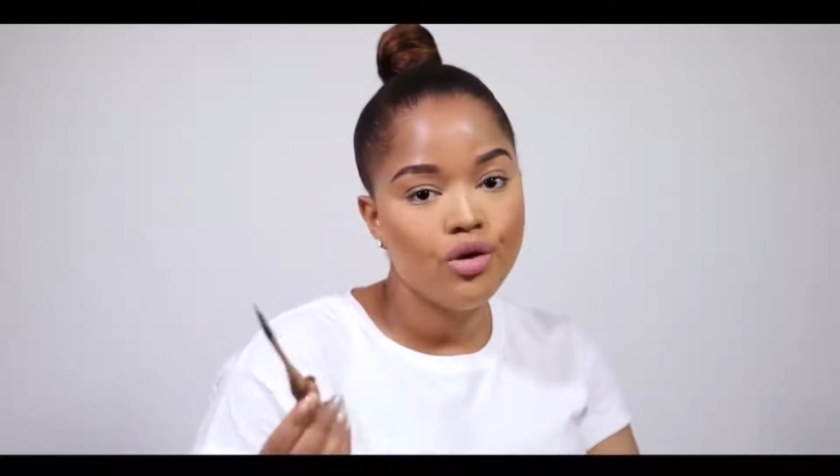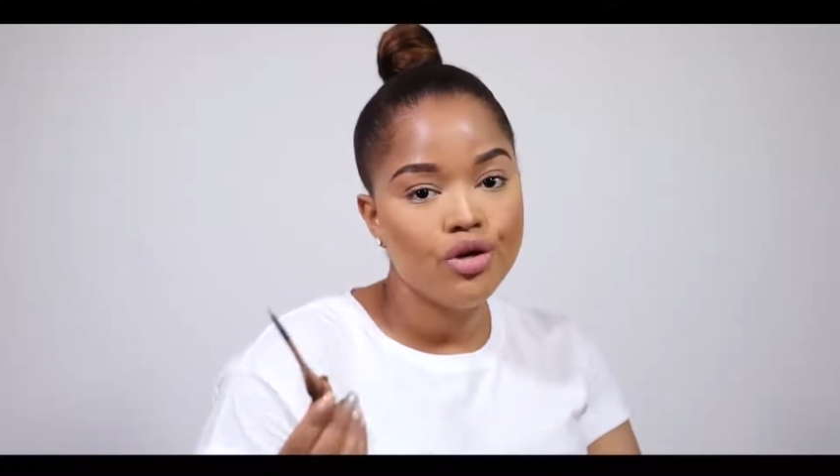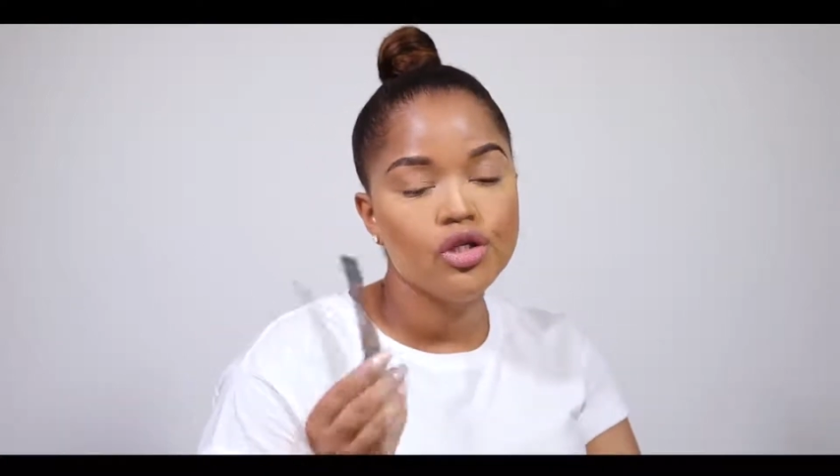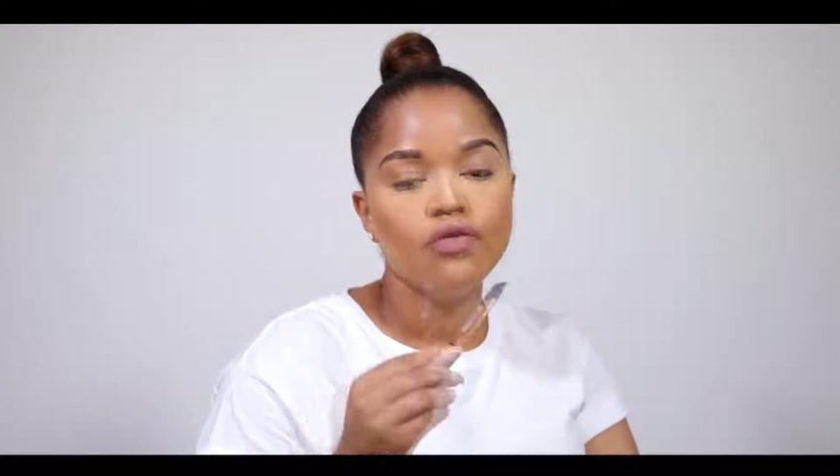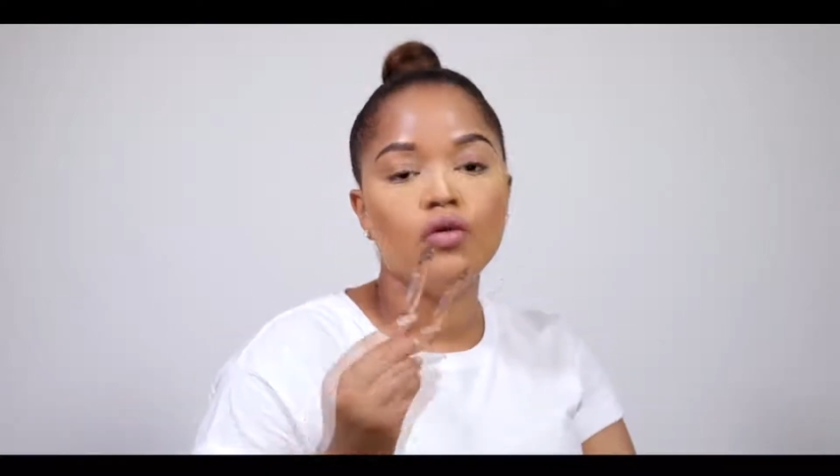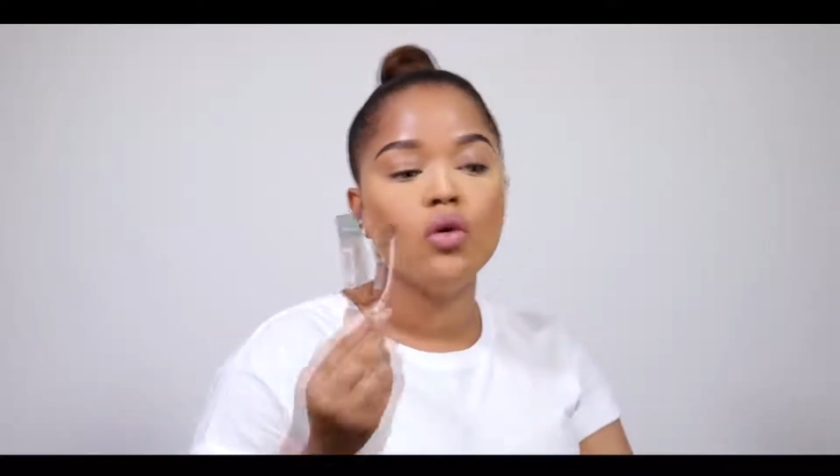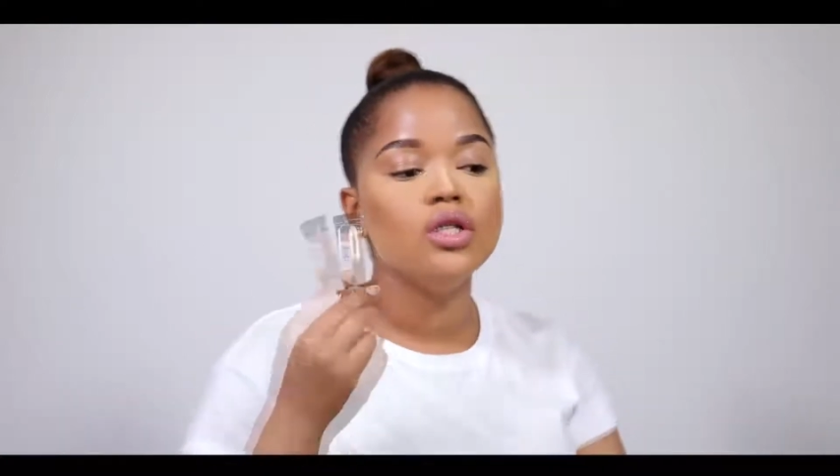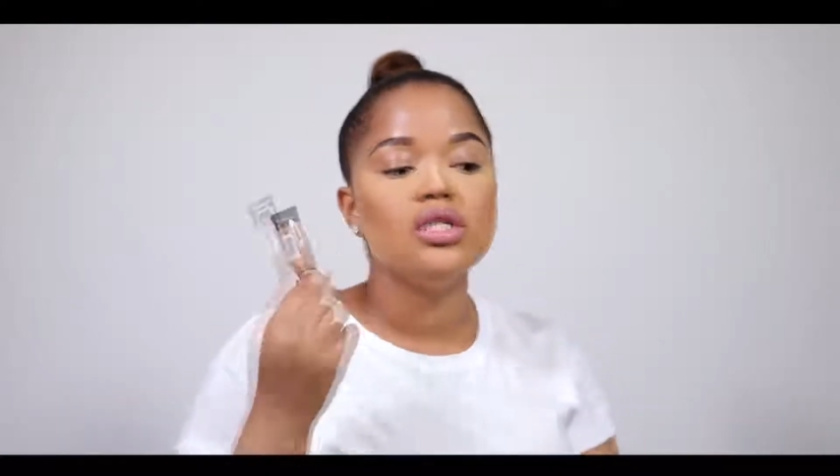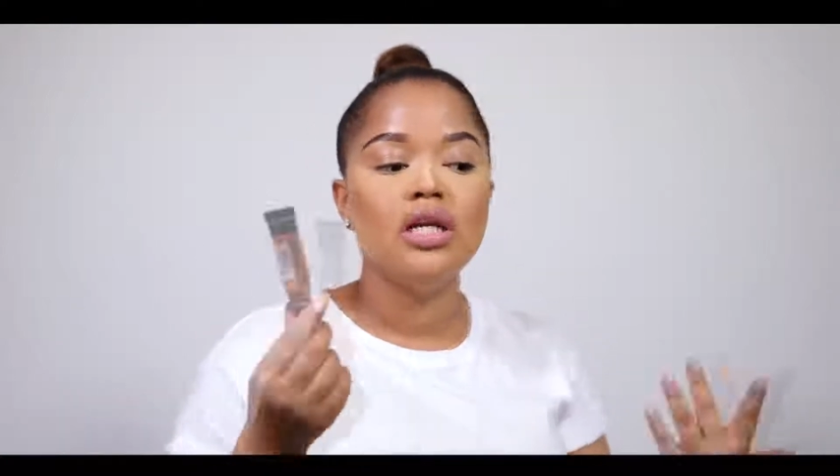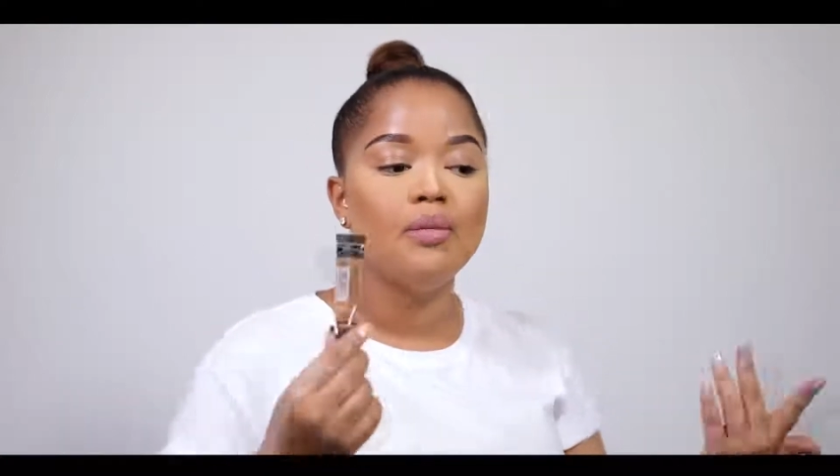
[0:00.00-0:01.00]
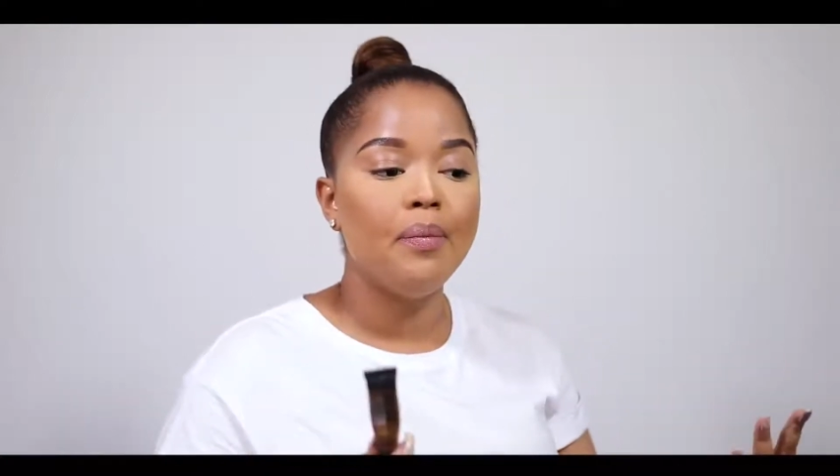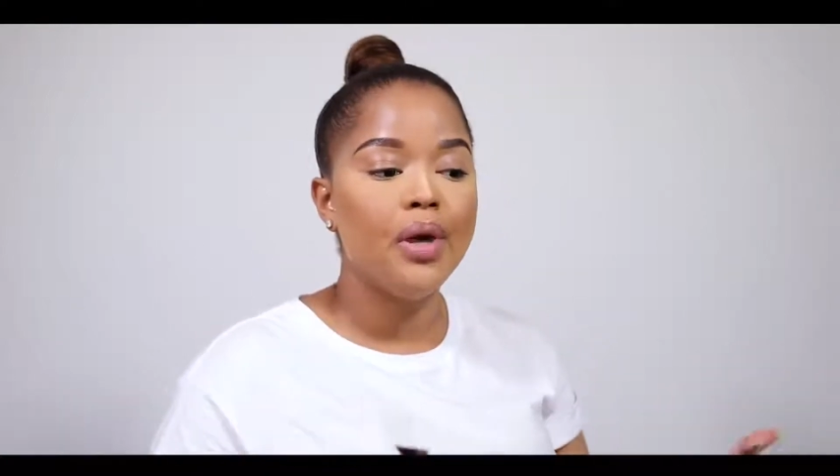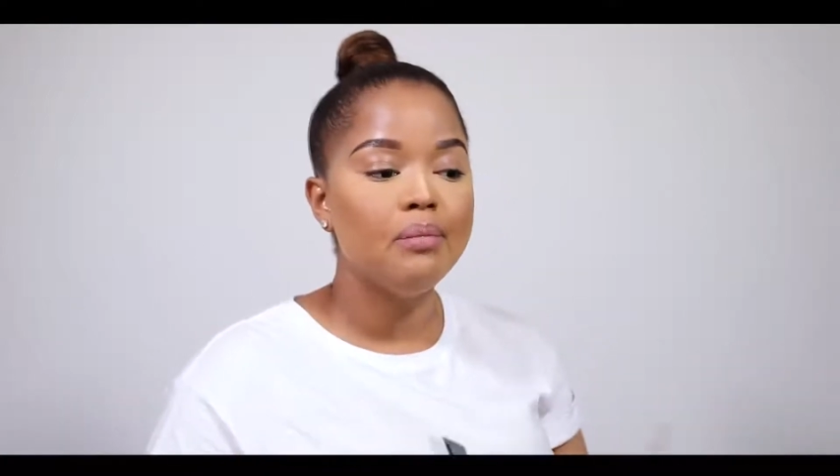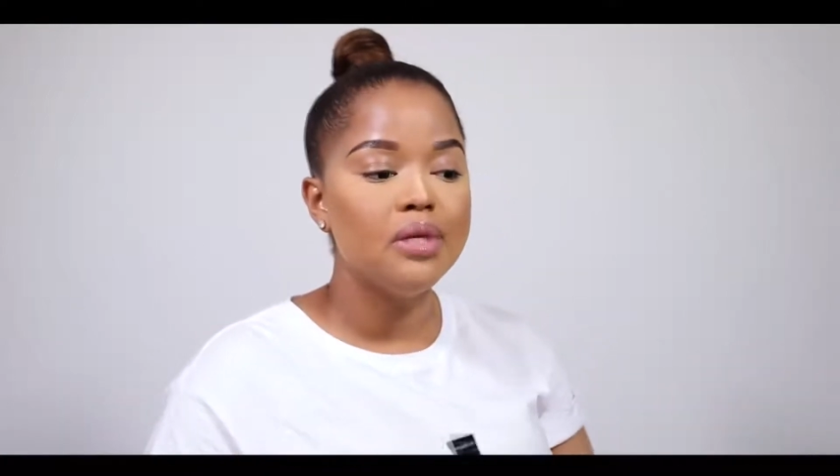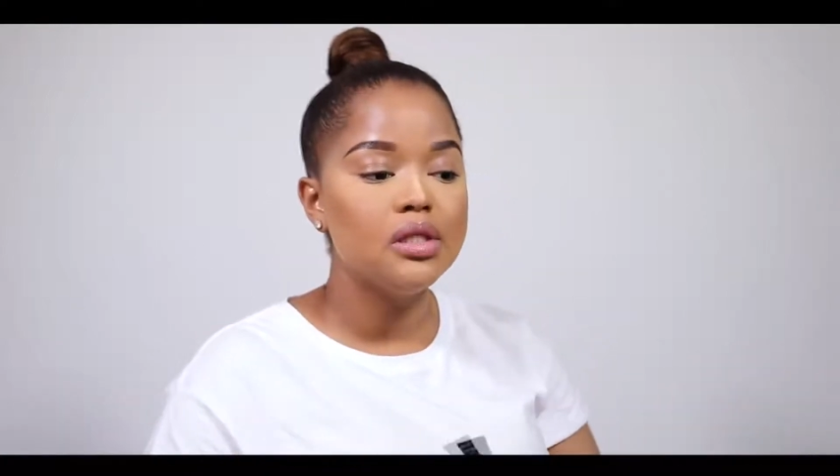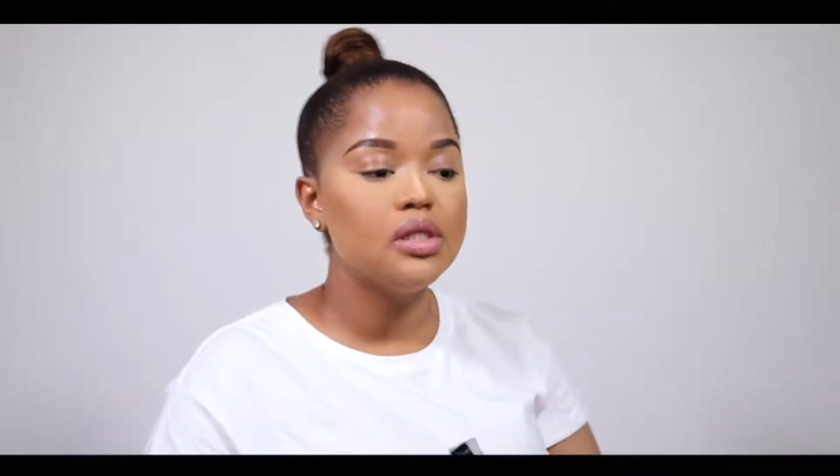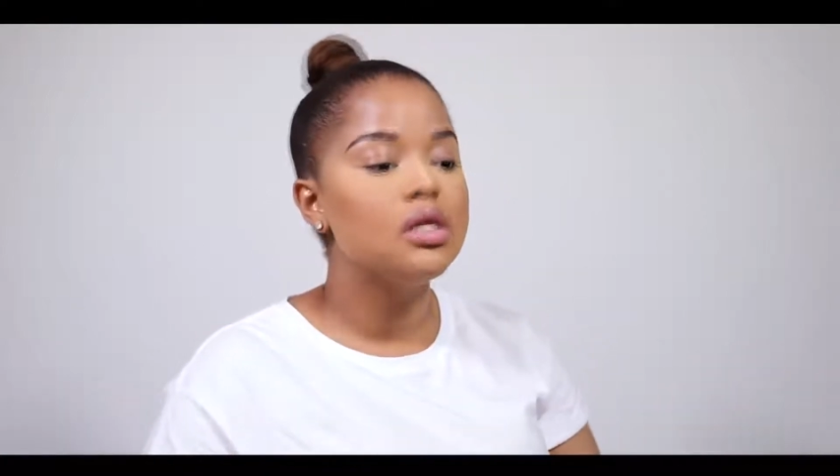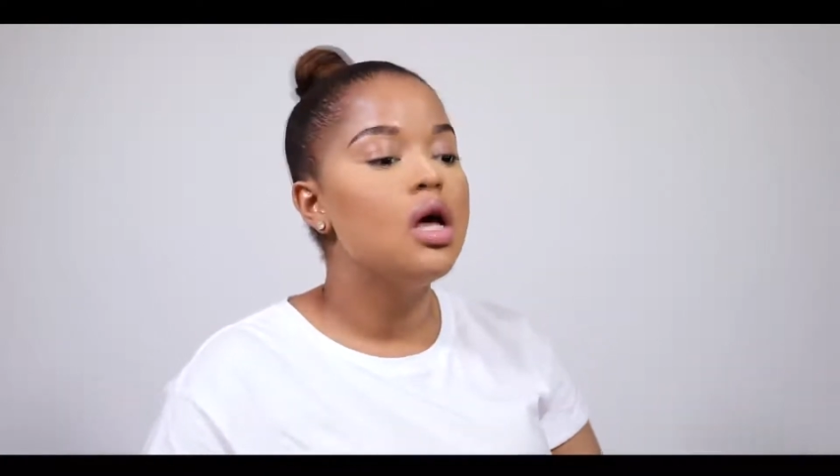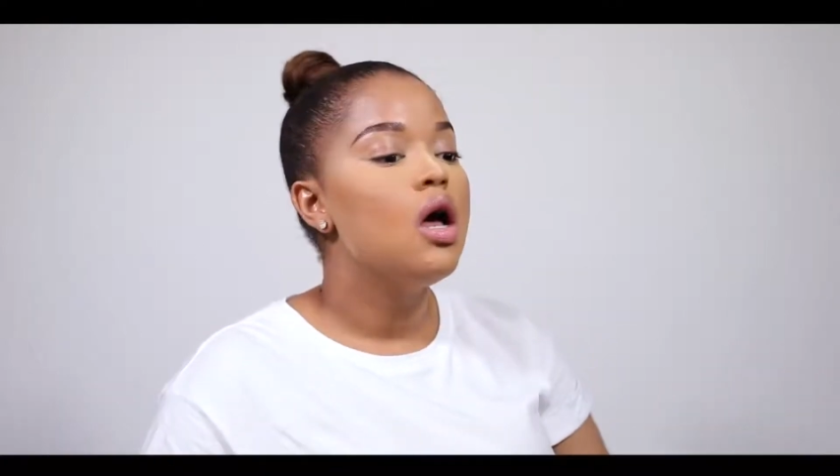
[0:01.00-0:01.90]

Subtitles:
used for concealing my pigments,